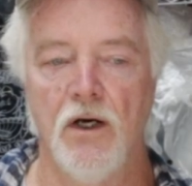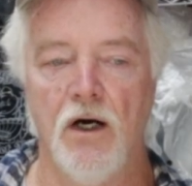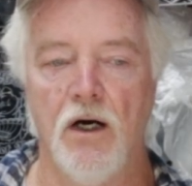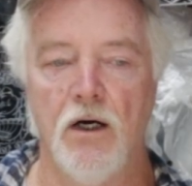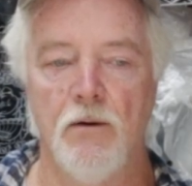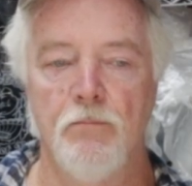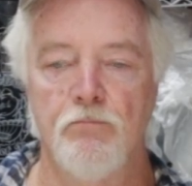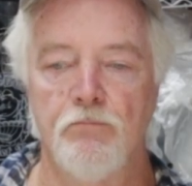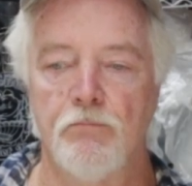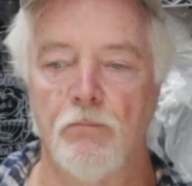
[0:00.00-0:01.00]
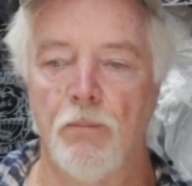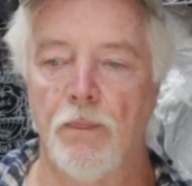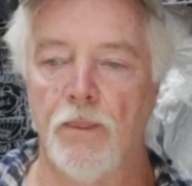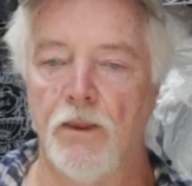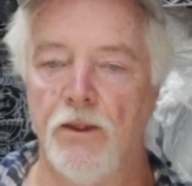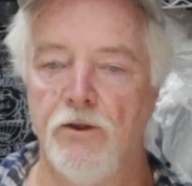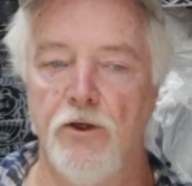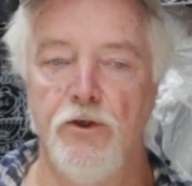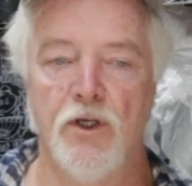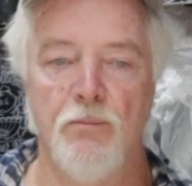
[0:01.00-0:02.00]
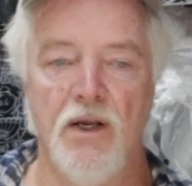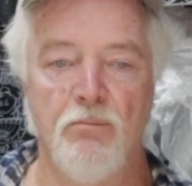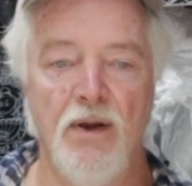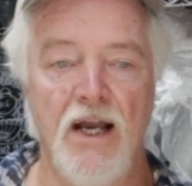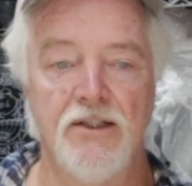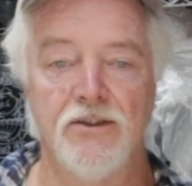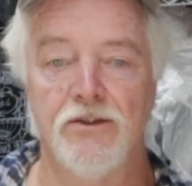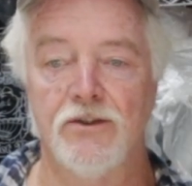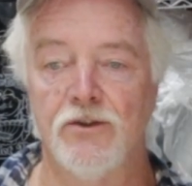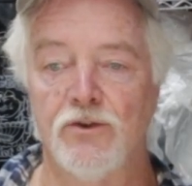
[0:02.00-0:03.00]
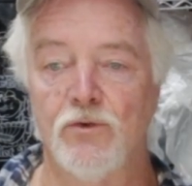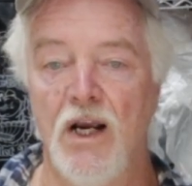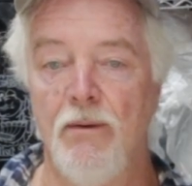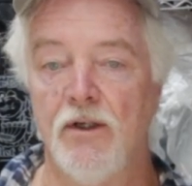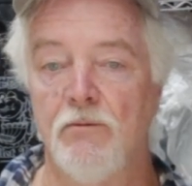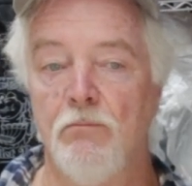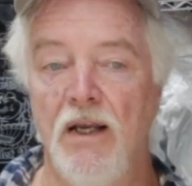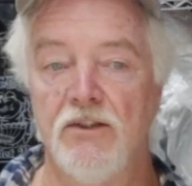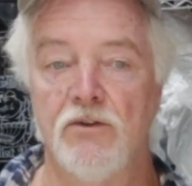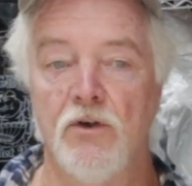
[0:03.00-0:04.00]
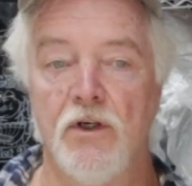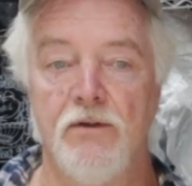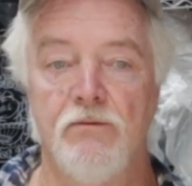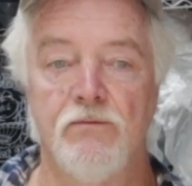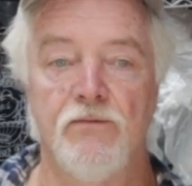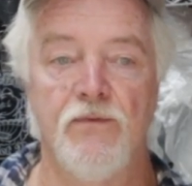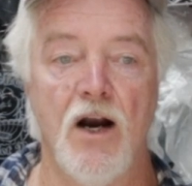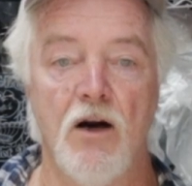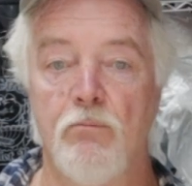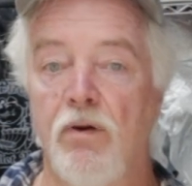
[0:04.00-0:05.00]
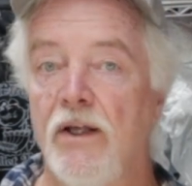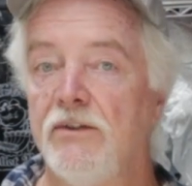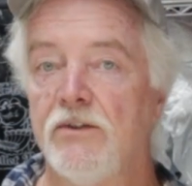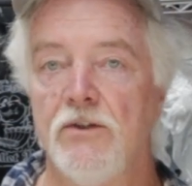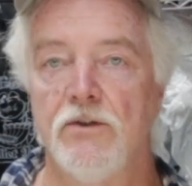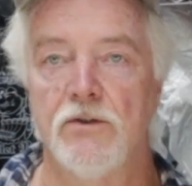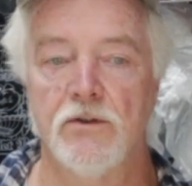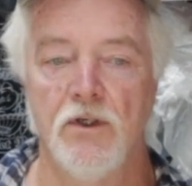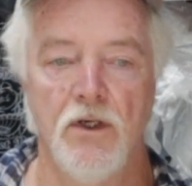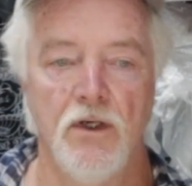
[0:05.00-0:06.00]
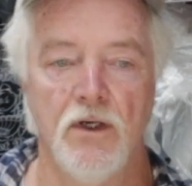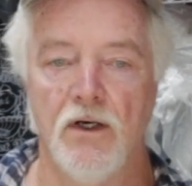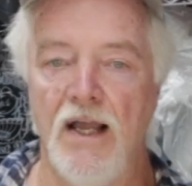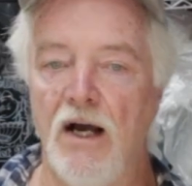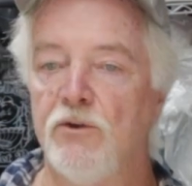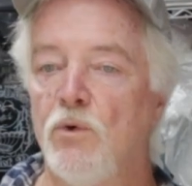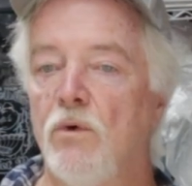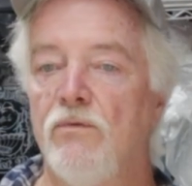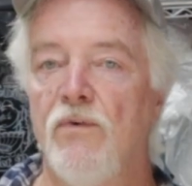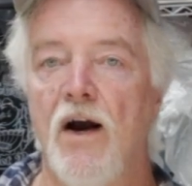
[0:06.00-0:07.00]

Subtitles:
You know, you can make patches in ceramic, masonry, fireplaces, outdoor